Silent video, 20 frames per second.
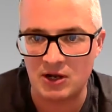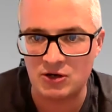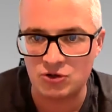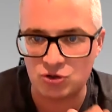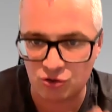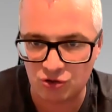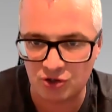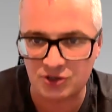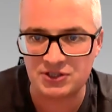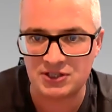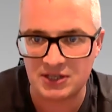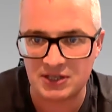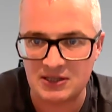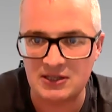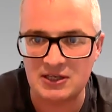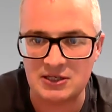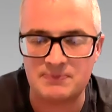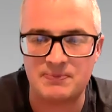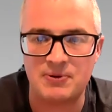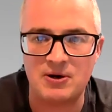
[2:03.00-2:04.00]
trust in
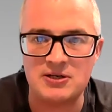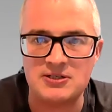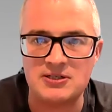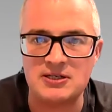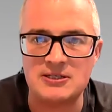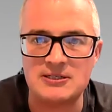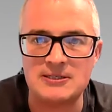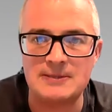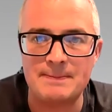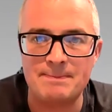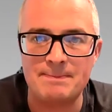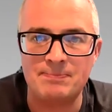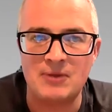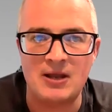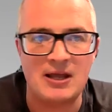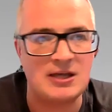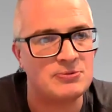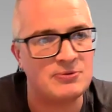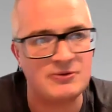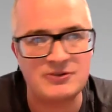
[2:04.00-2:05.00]
this process.
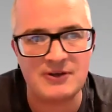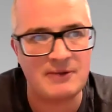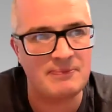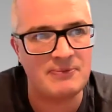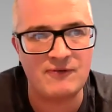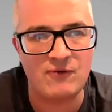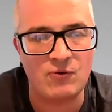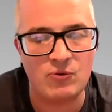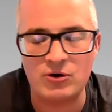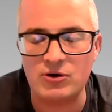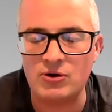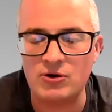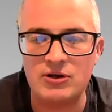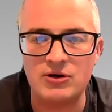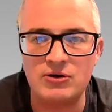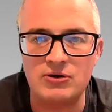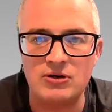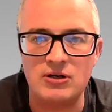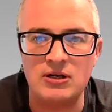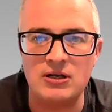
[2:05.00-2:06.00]
As we said before
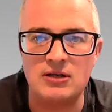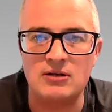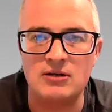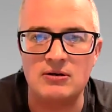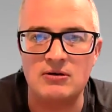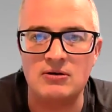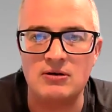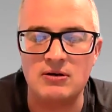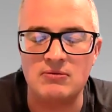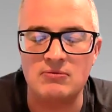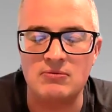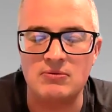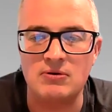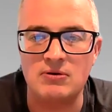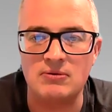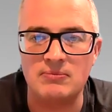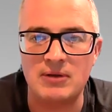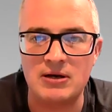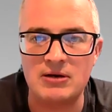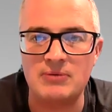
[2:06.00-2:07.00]
in
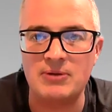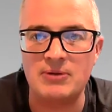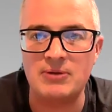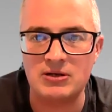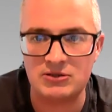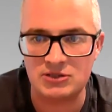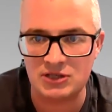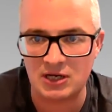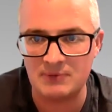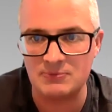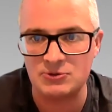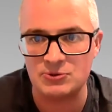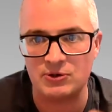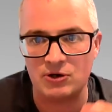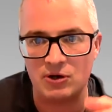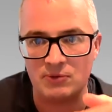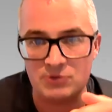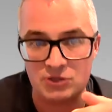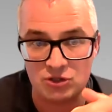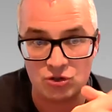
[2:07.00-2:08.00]
many, many times when it
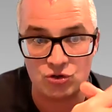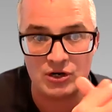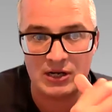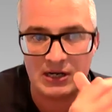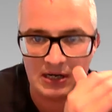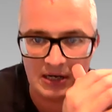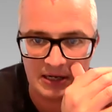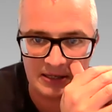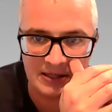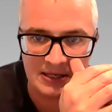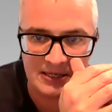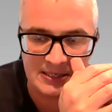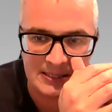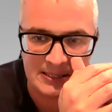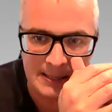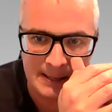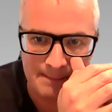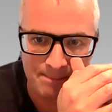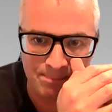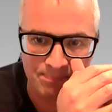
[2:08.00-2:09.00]
comes to training like this
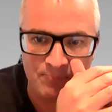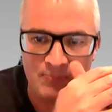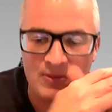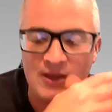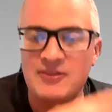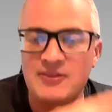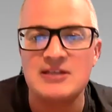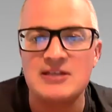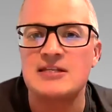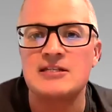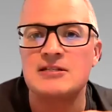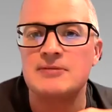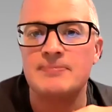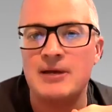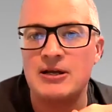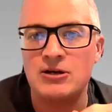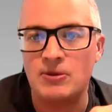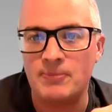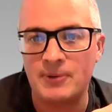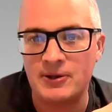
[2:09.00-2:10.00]
isn't made
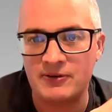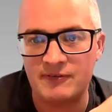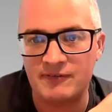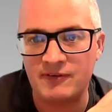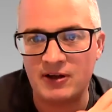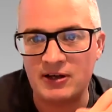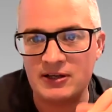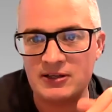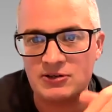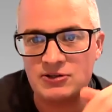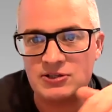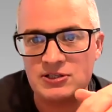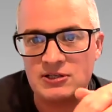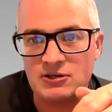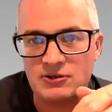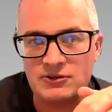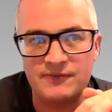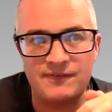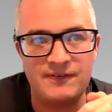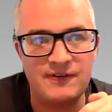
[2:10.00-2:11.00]
up on the fly.
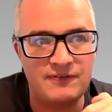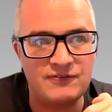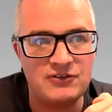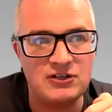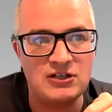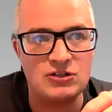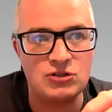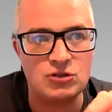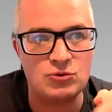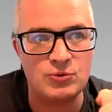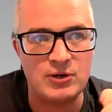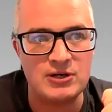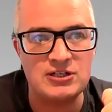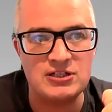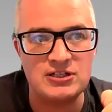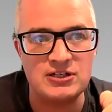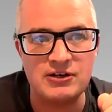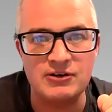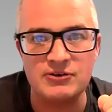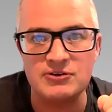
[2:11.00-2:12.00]
There's 15 to 20
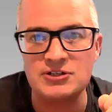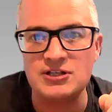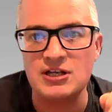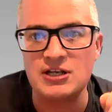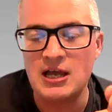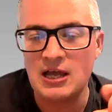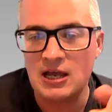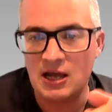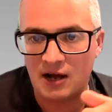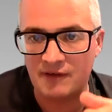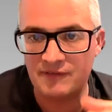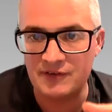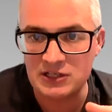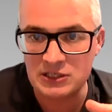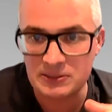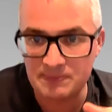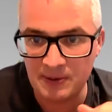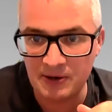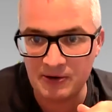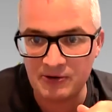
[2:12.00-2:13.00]
years of
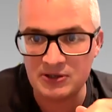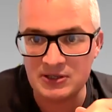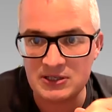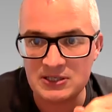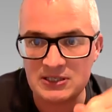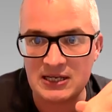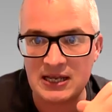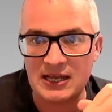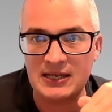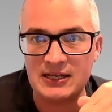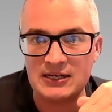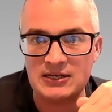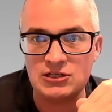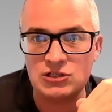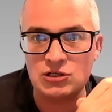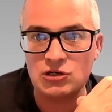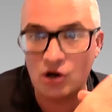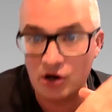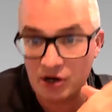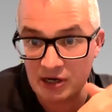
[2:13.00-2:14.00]
experience and
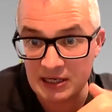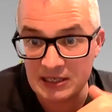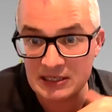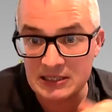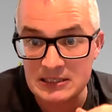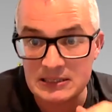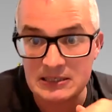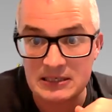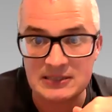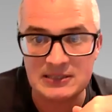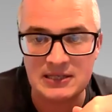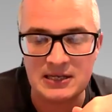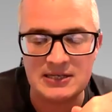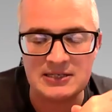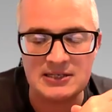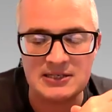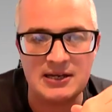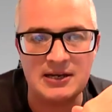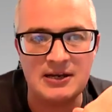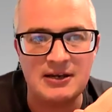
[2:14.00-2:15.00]
learnings, as they
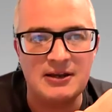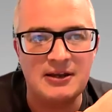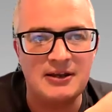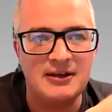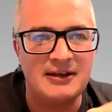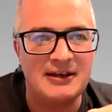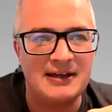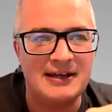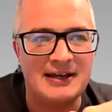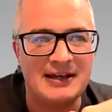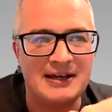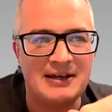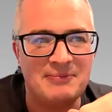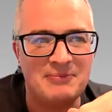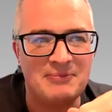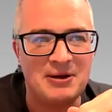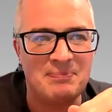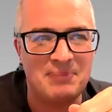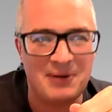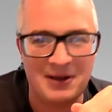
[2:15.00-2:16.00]
say,
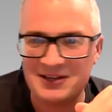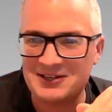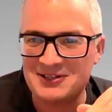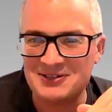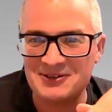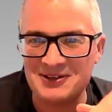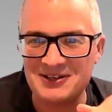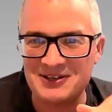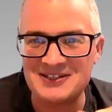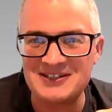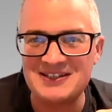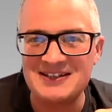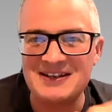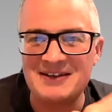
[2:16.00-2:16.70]
applied to this.